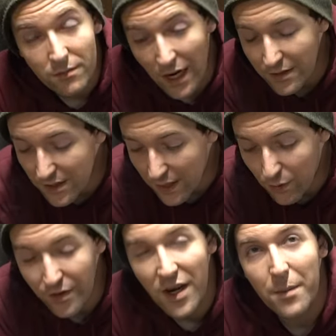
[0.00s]
I was like,
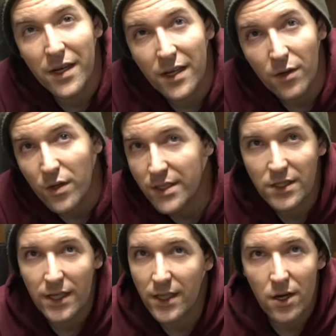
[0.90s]
well, they're not making any noise. He's
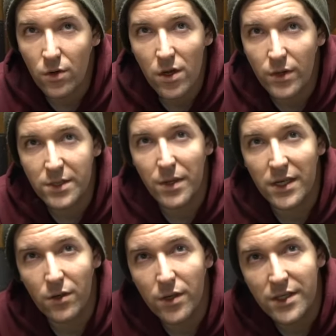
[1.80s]
like, they don't always make
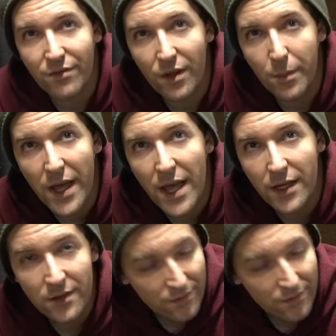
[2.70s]
noise if they're bad.